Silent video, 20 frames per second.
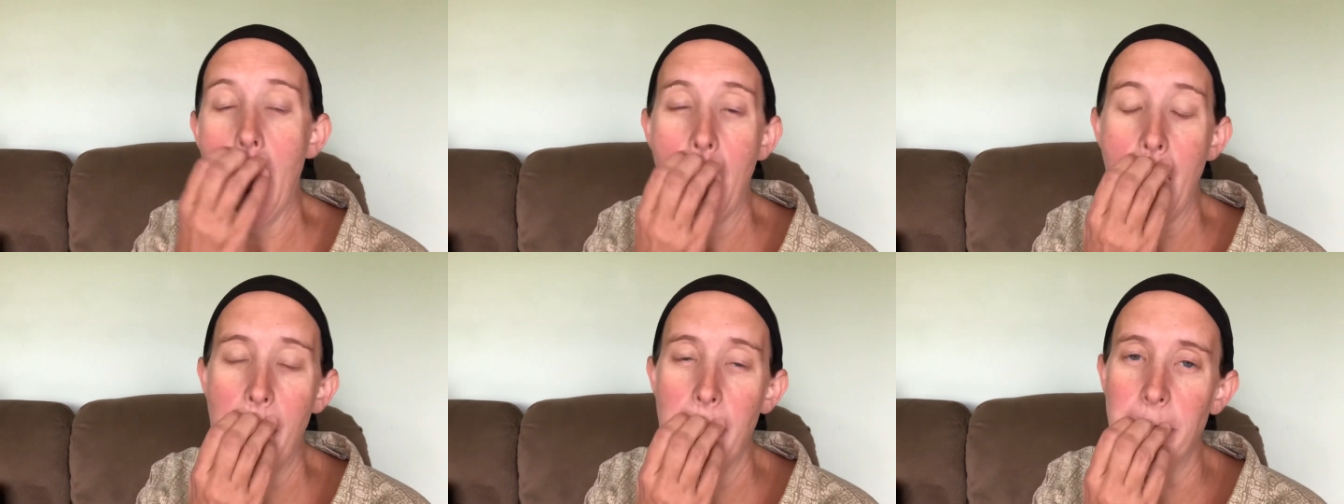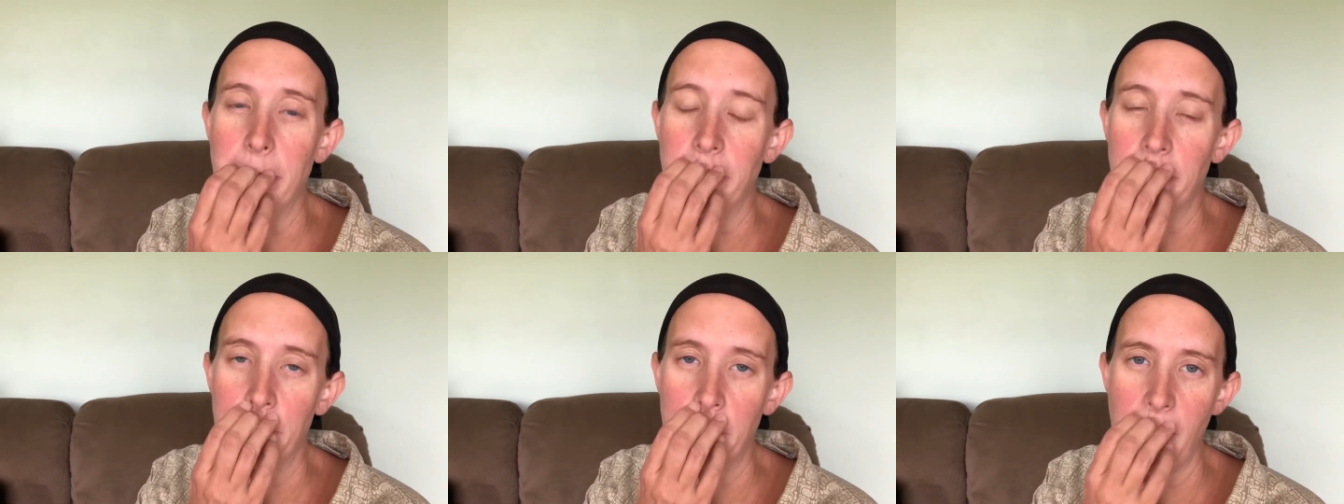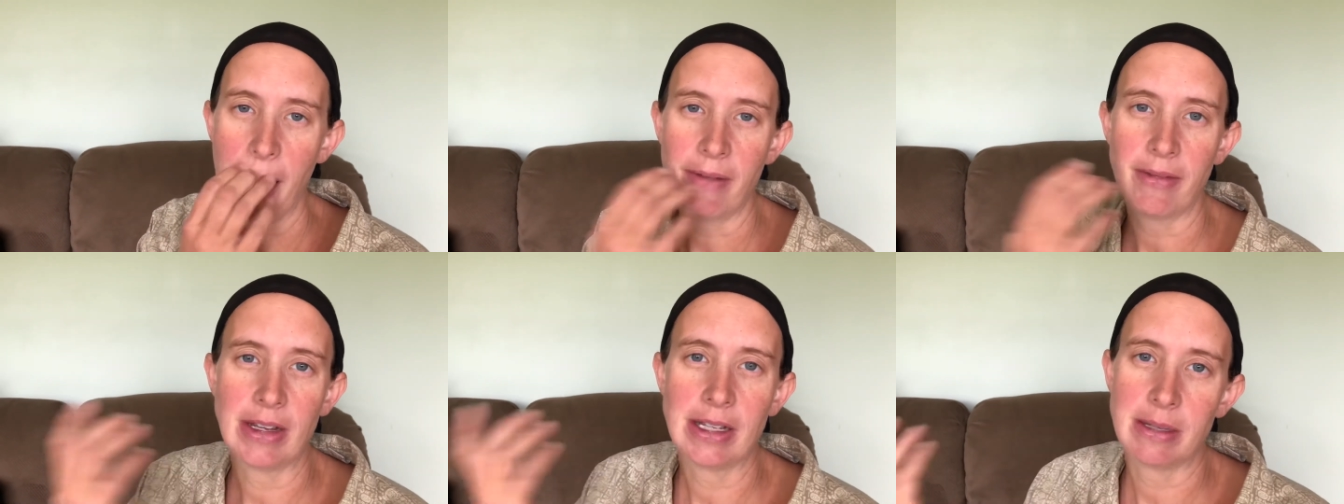I'm
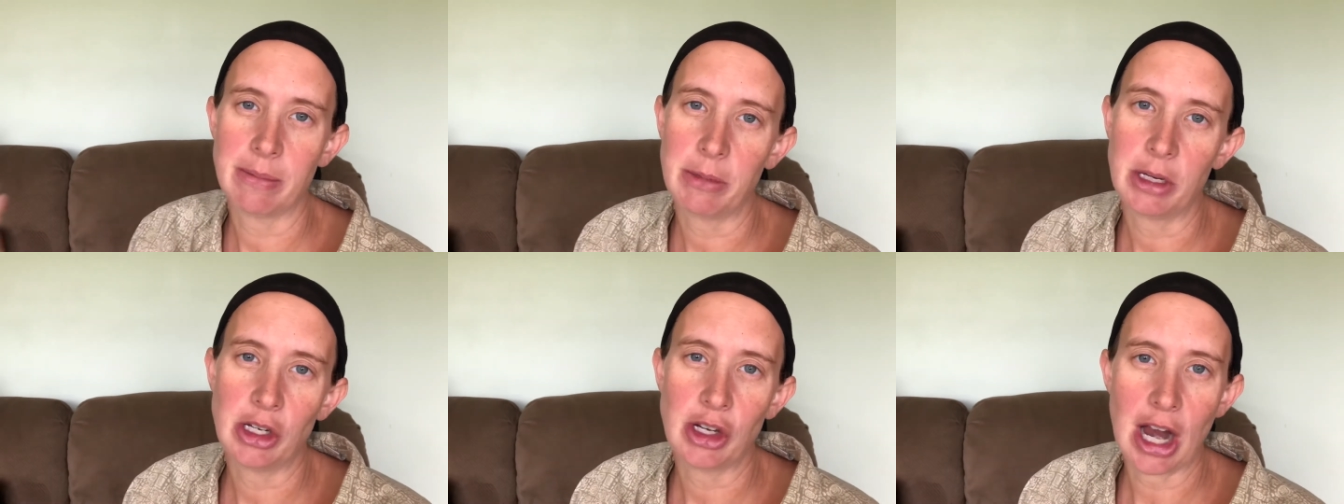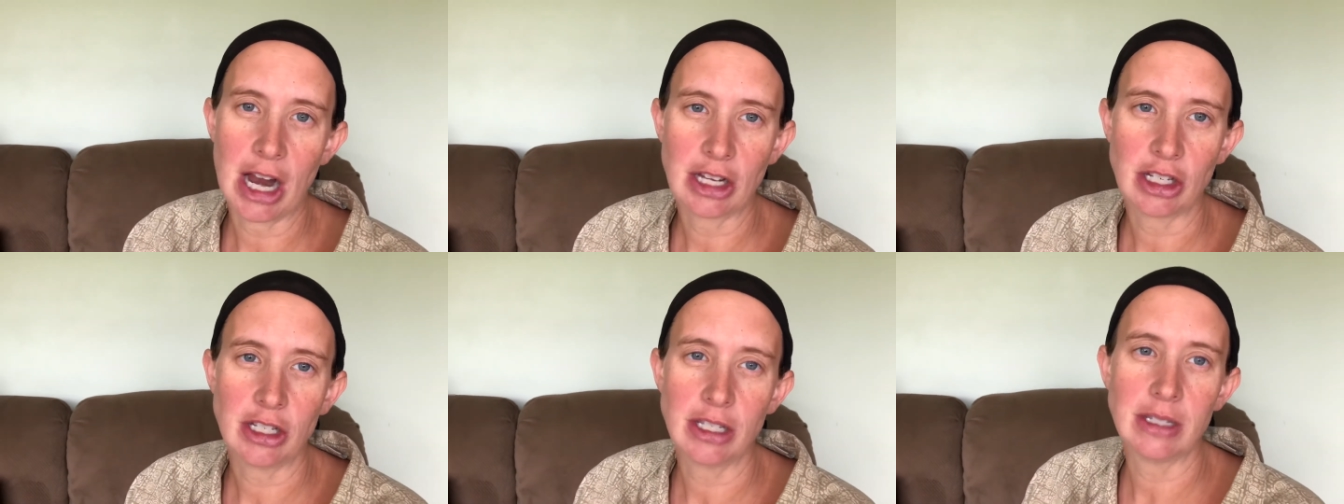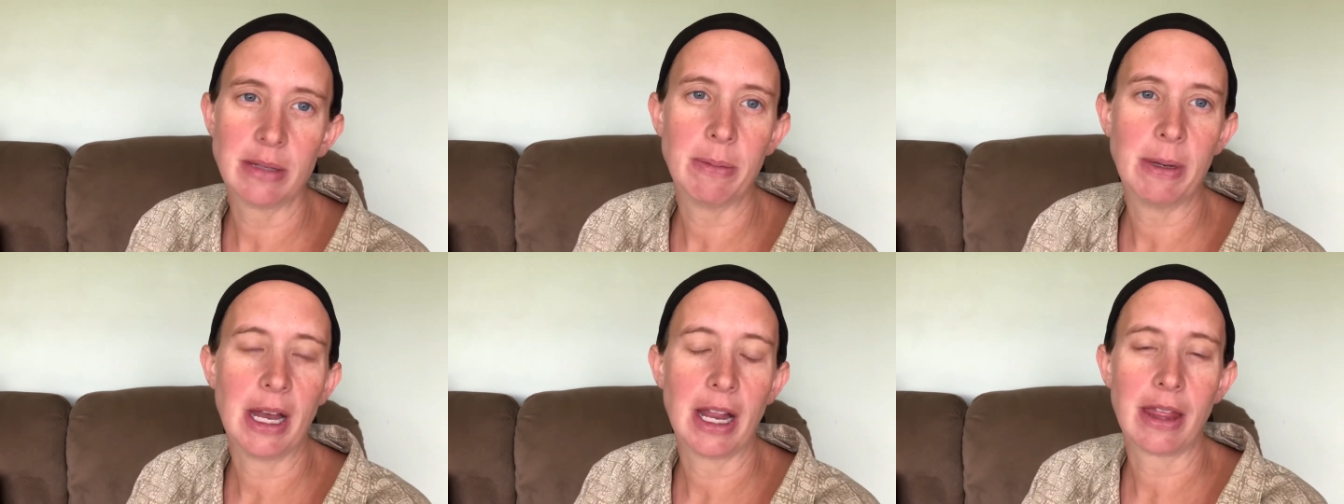having some
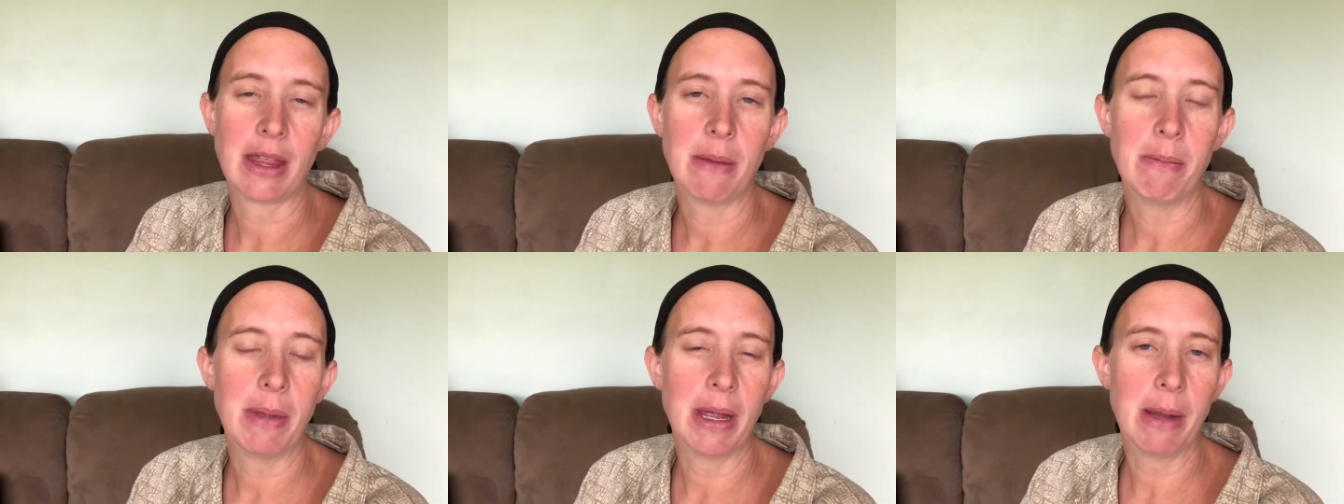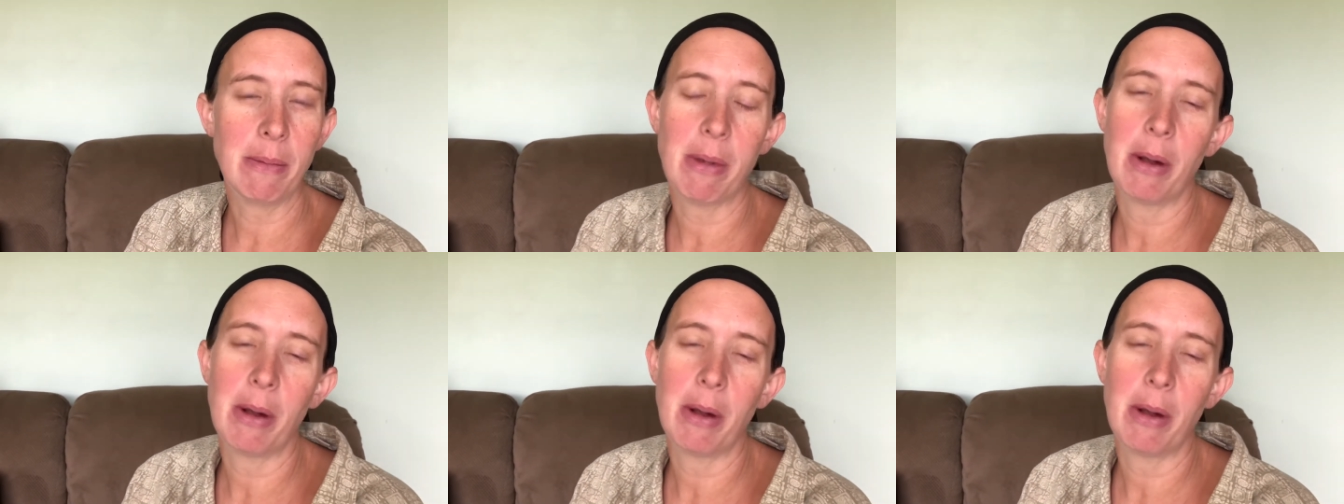contractions, but nothing big,